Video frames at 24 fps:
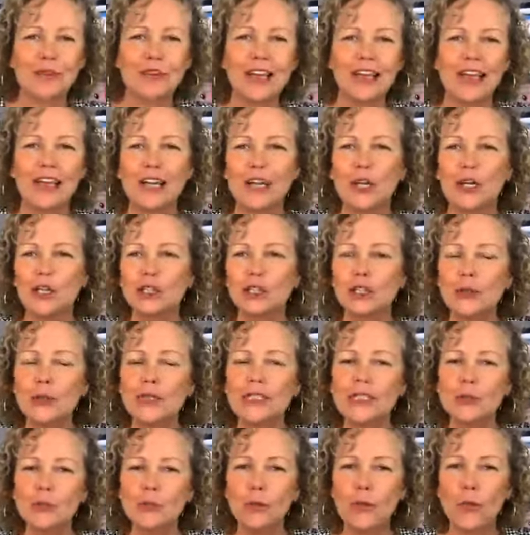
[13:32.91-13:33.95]
Okay, so
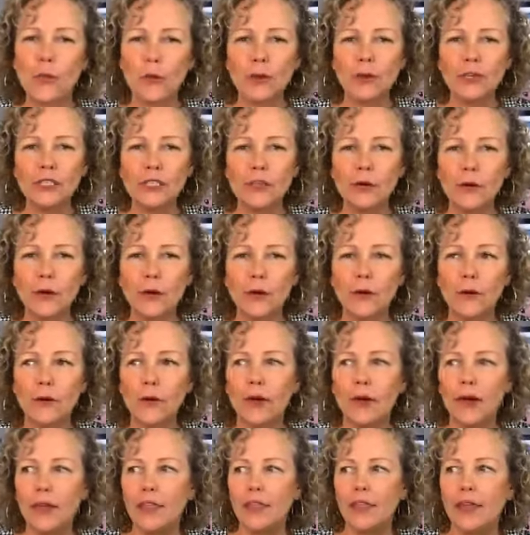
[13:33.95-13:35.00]
it's important to
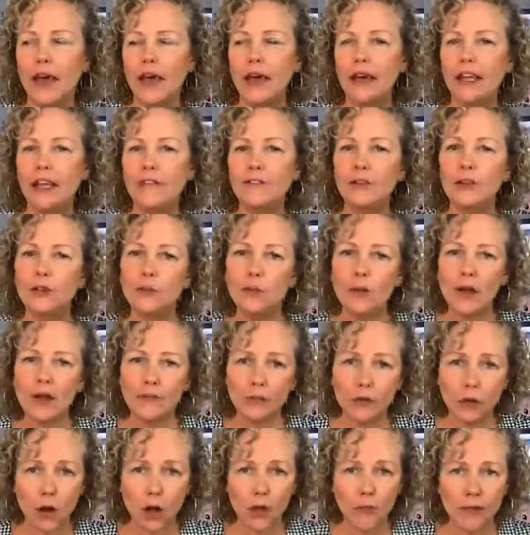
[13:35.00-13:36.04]
know that if you don't
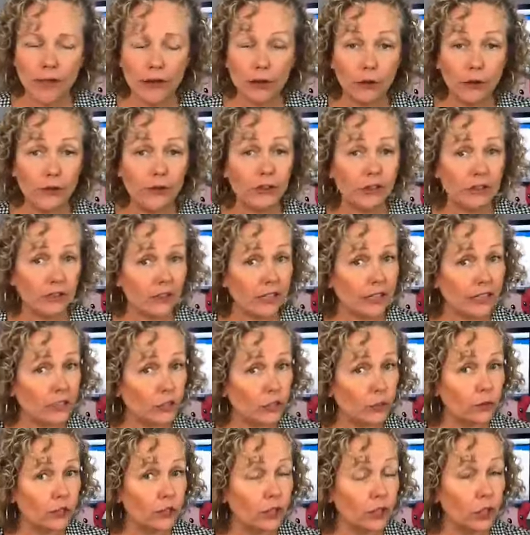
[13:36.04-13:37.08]
have a gallbladder, there's
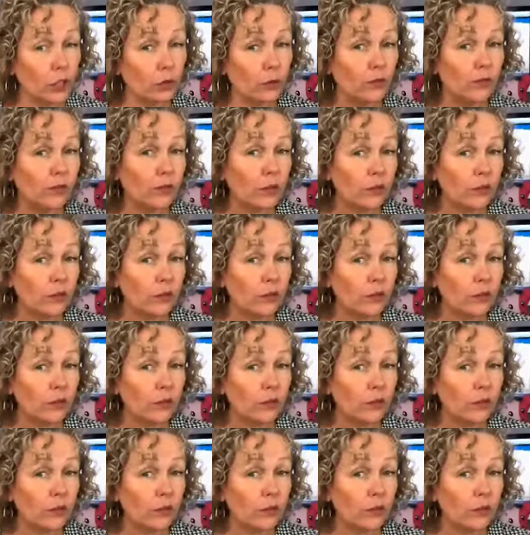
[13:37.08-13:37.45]
things you can do.